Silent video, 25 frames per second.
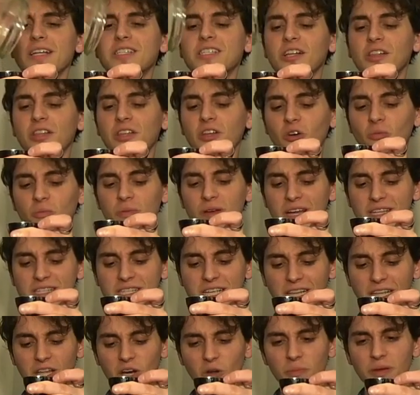It's a little. It's
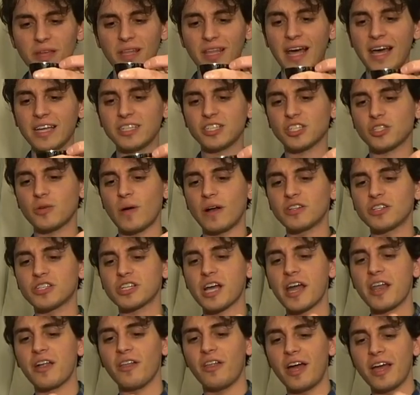a little bit less. So I'll just
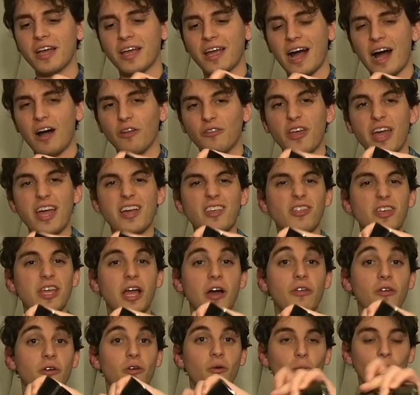kind of like I'll take the
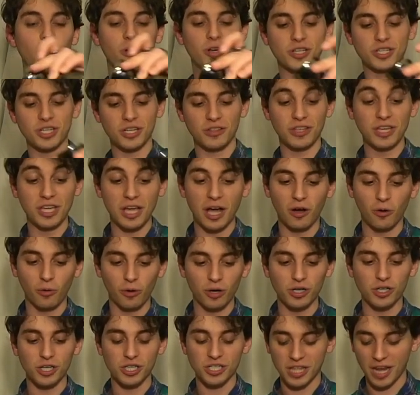other orange, the
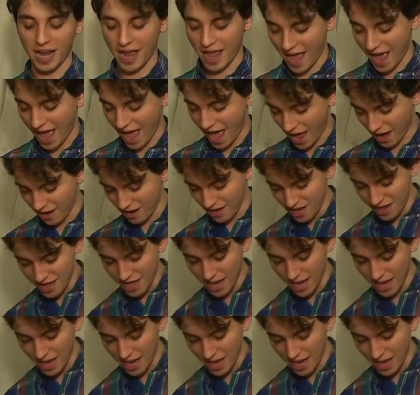oranges that I had.